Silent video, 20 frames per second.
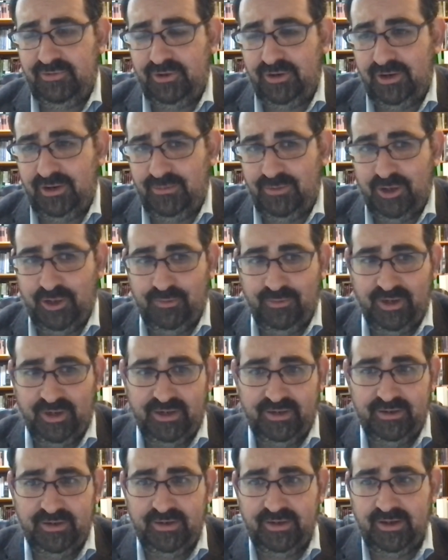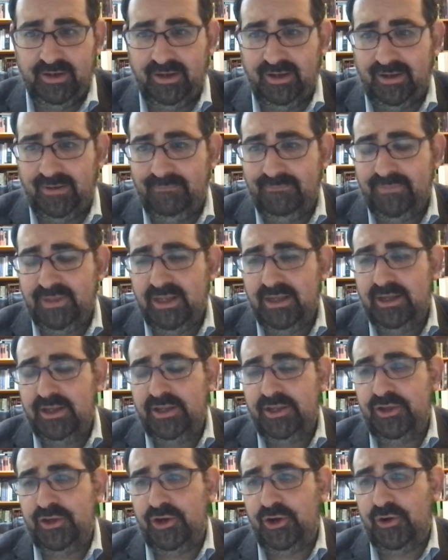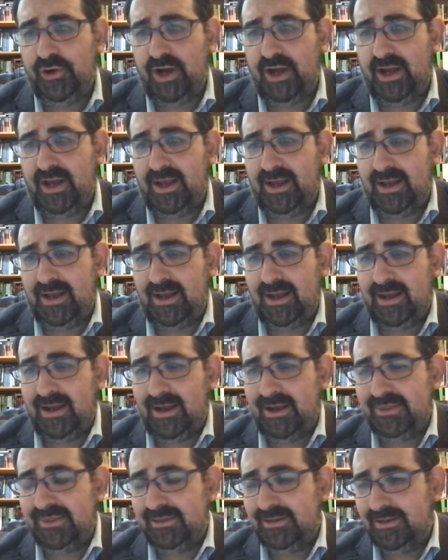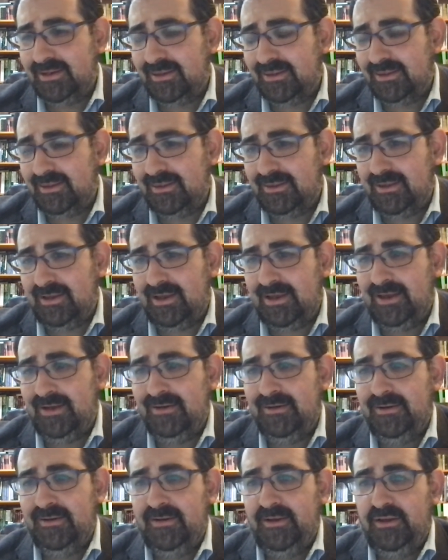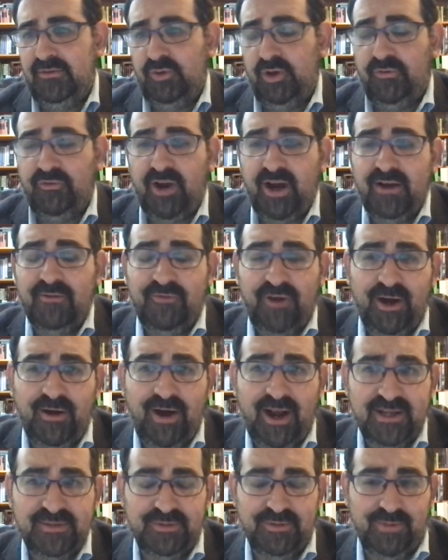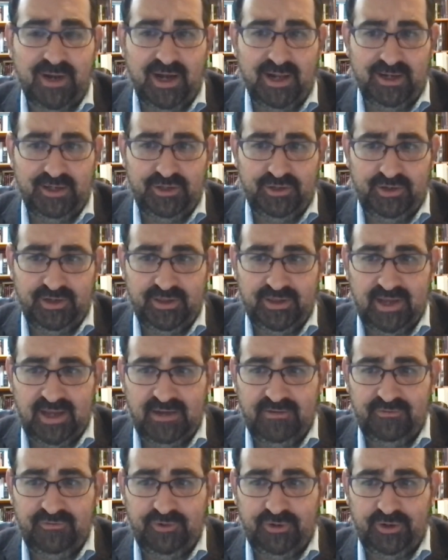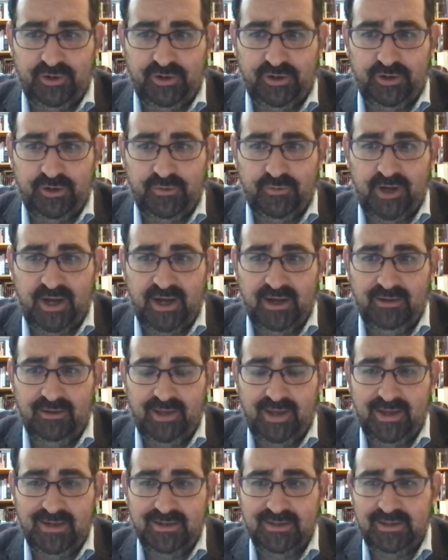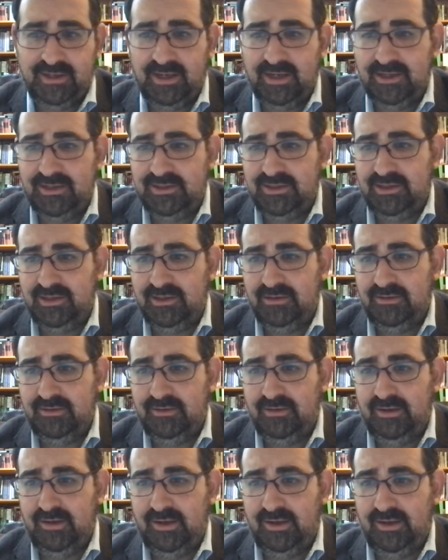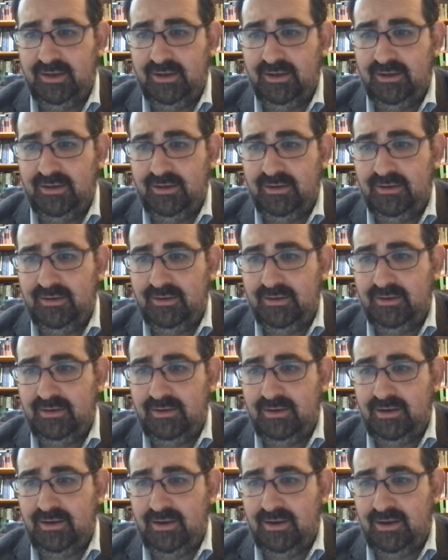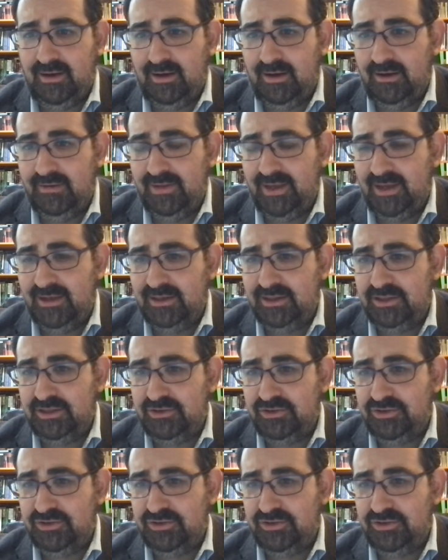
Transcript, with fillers: for a moment, uh, you know, I, I, I, think that well, fire fire has been monitoring that for a while and engaging uh, on that